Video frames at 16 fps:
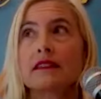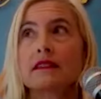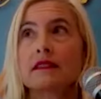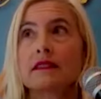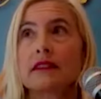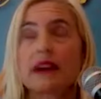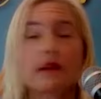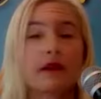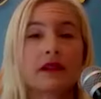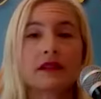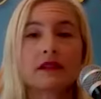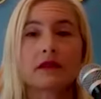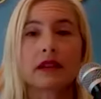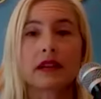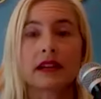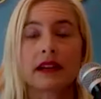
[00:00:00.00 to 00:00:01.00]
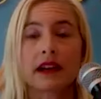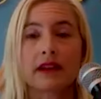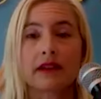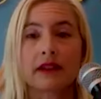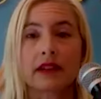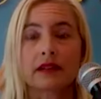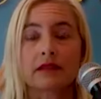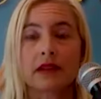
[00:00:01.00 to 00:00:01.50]
that wasn't what
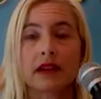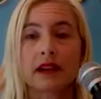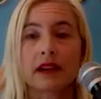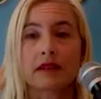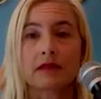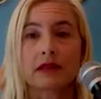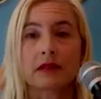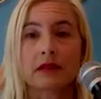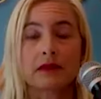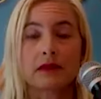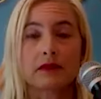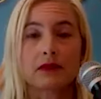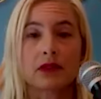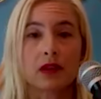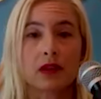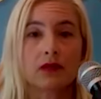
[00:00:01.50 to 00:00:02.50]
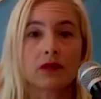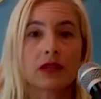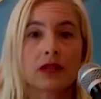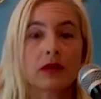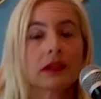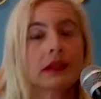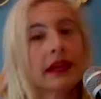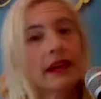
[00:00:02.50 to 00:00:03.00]
African American people chose. They
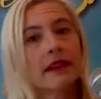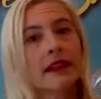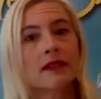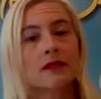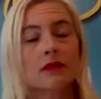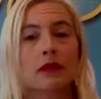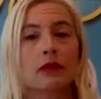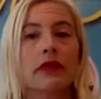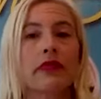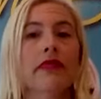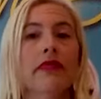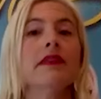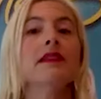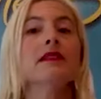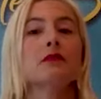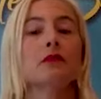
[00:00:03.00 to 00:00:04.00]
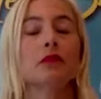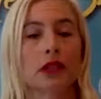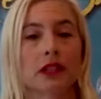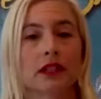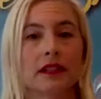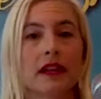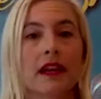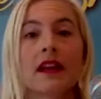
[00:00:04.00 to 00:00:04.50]
weren't like, let's work with this
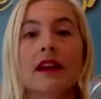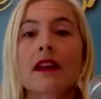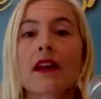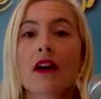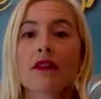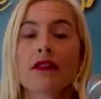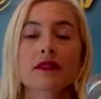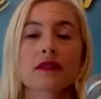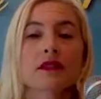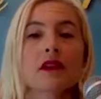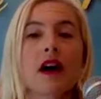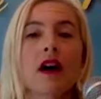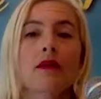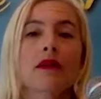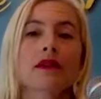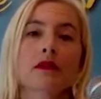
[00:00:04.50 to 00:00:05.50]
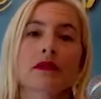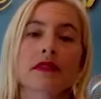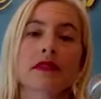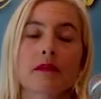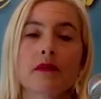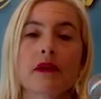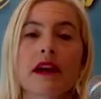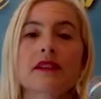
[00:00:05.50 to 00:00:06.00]
word. No, this is always what the
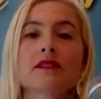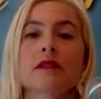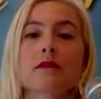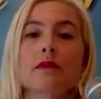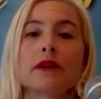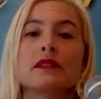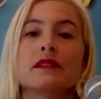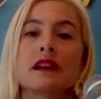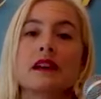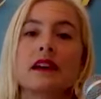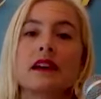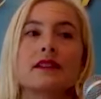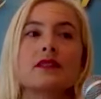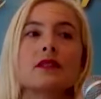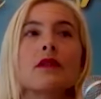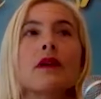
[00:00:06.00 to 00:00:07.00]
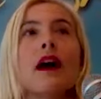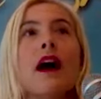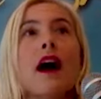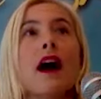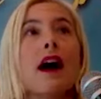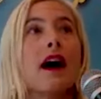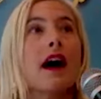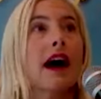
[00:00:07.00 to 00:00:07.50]
oppressor puts on us. So
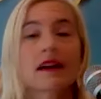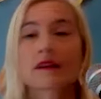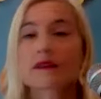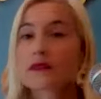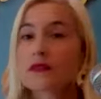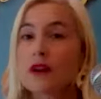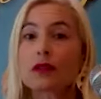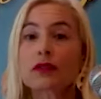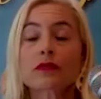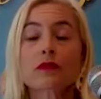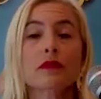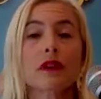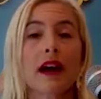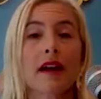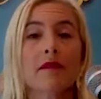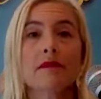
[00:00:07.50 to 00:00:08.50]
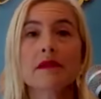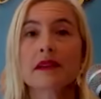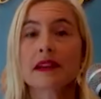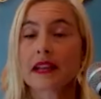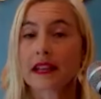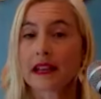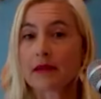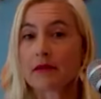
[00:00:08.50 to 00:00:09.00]
so those I'm
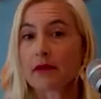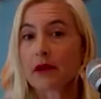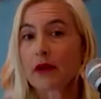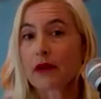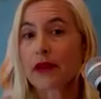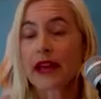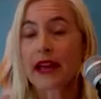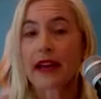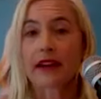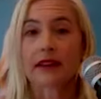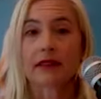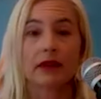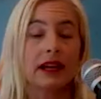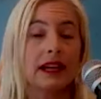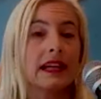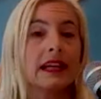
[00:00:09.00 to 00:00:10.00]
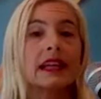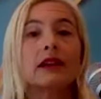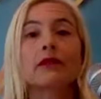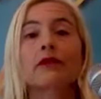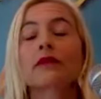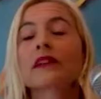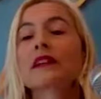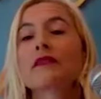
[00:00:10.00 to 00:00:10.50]
again, I'm both and. We're not going to
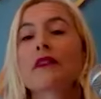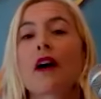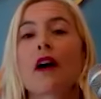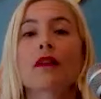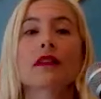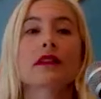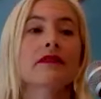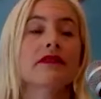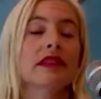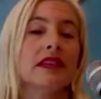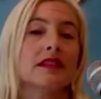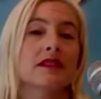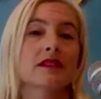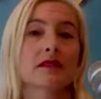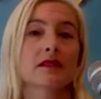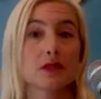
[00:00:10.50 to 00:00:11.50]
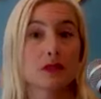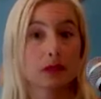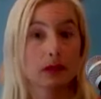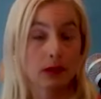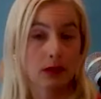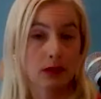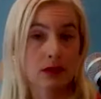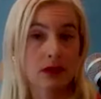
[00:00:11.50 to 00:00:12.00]
get rid of all of these
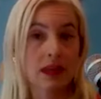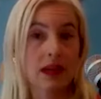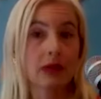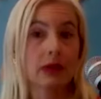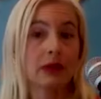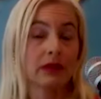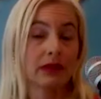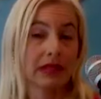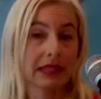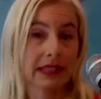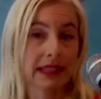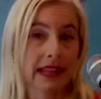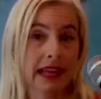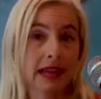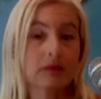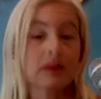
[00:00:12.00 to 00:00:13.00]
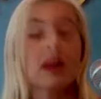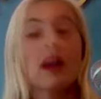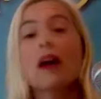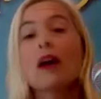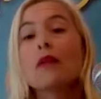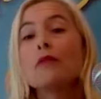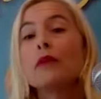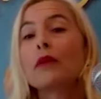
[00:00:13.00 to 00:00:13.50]
slurs that we've reclaimed,
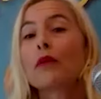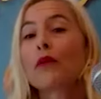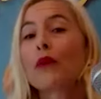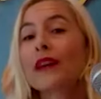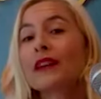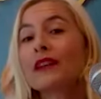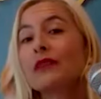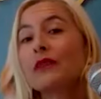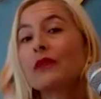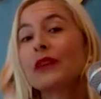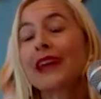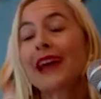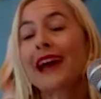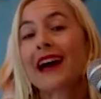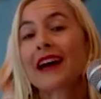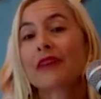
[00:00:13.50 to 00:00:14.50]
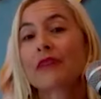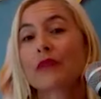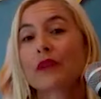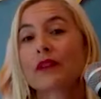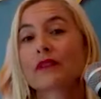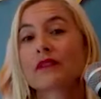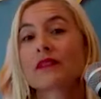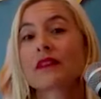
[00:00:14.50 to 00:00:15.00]
but what if we had
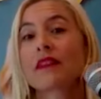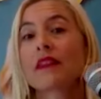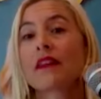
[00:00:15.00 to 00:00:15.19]
words